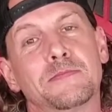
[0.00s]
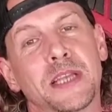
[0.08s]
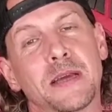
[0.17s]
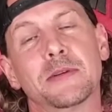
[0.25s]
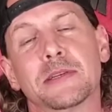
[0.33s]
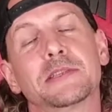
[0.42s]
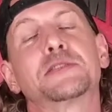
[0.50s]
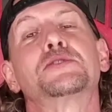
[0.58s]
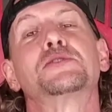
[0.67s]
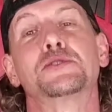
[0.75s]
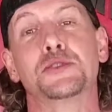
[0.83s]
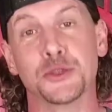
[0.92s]
Damn it, let's
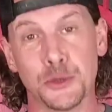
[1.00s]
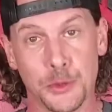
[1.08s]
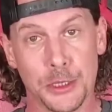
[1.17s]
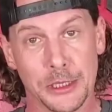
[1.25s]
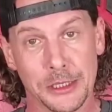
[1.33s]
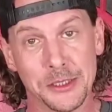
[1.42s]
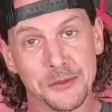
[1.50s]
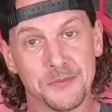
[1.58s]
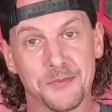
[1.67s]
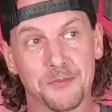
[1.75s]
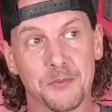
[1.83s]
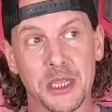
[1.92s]
just do this
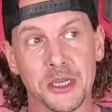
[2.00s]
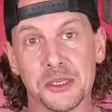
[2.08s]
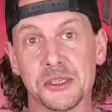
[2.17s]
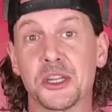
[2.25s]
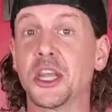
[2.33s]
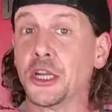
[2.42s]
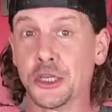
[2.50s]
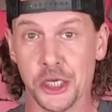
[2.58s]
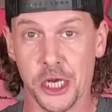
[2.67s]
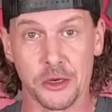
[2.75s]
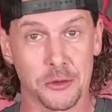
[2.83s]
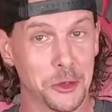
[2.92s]
because gun
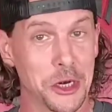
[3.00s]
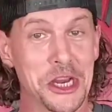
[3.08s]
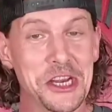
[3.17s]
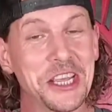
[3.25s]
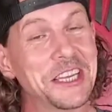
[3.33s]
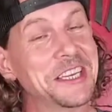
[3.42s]
channel, right?